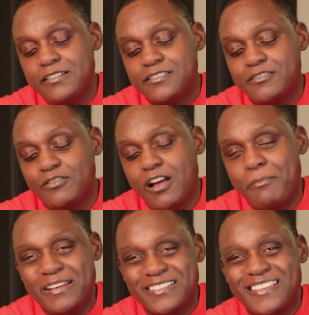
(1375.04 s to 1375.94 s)
Show y'all
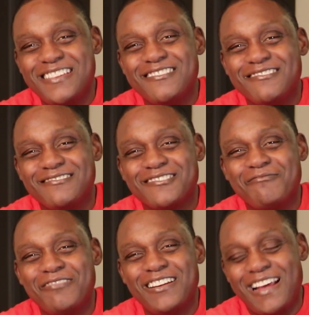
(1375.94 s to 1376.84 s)
my skills
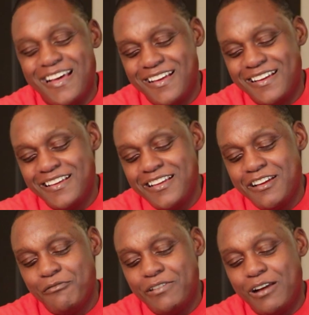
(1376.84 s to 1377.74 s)
on what I
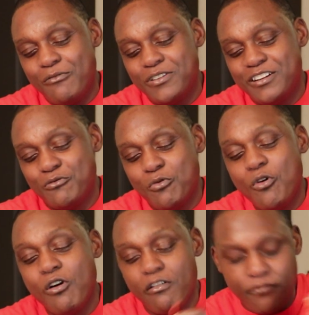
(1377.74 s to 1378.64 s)
won an
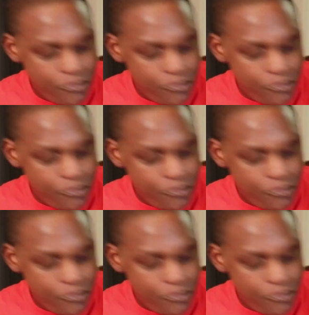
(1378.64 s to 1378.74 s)
award